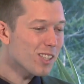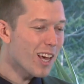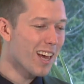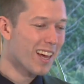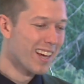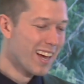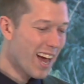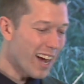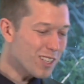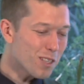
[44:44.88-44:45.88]

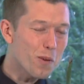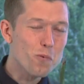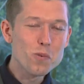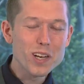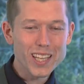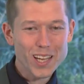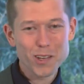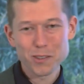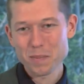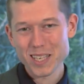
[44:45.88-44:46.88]
to be really
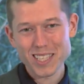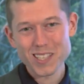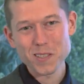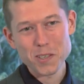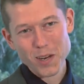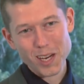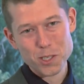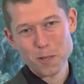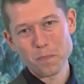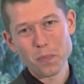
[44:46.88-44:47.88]
good with my sense of
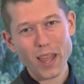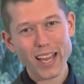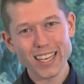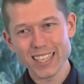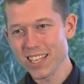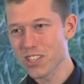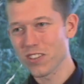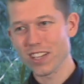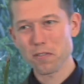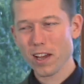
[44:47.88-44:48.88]
direction. I could get
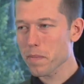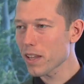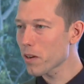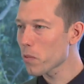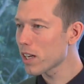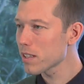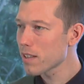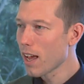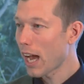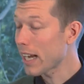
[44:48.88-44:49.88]
you, if I'd been there once,
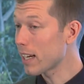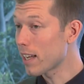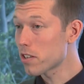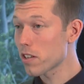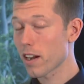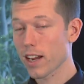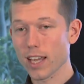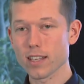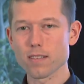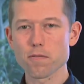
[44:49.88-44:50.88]
I could get you there
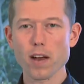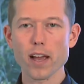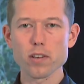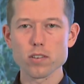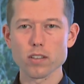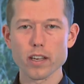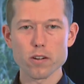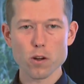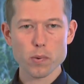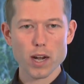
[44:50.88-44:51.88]
again 5 years later,
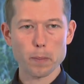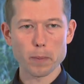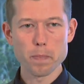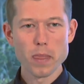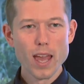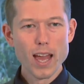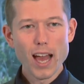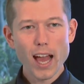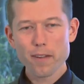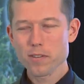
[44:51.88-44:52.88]
no problem.
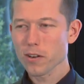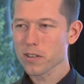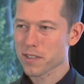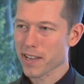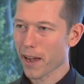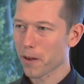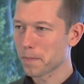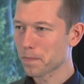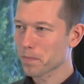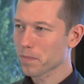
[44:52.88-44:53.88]
I've noticed now
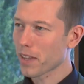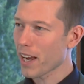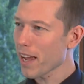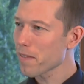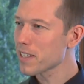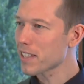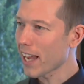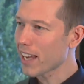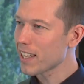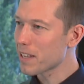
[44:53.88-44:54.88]
that I have this
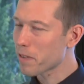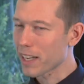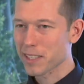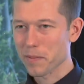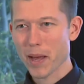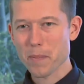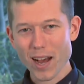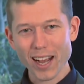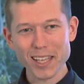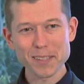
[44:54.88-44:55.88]
handy device in my
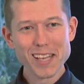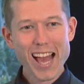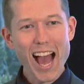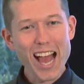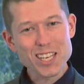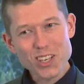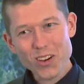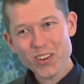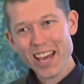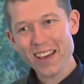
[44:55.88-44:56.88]
pocket. I
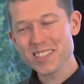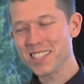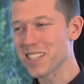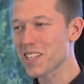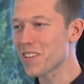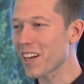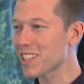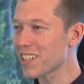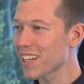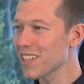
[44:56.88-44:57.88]
don't have the sense of
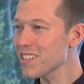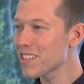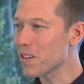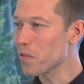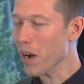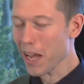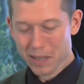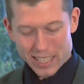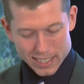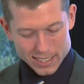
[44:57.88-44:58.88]
direction I used to. Why?
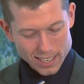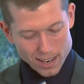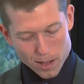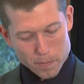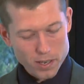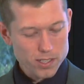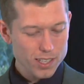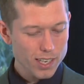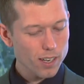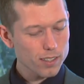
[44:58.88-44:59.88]
Because I said, oh, punch it
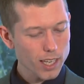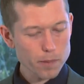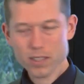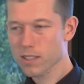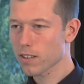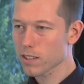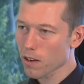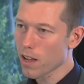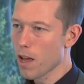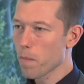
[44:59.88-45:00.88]
in, take me
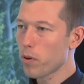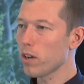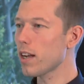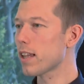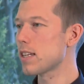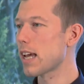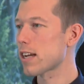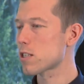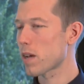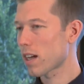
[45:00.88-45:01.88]
so-and-so, put it on the
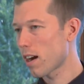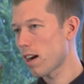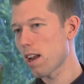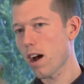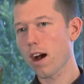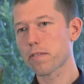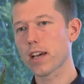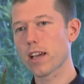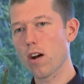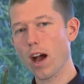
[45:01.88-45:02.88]
dash of my car, and off
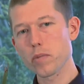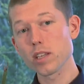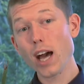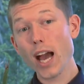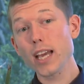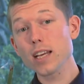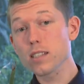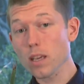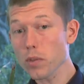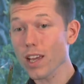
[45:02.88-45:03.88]
I go. I'm relying on
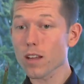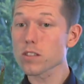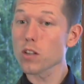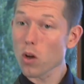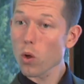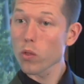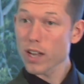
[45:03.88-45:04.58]
something else to hold the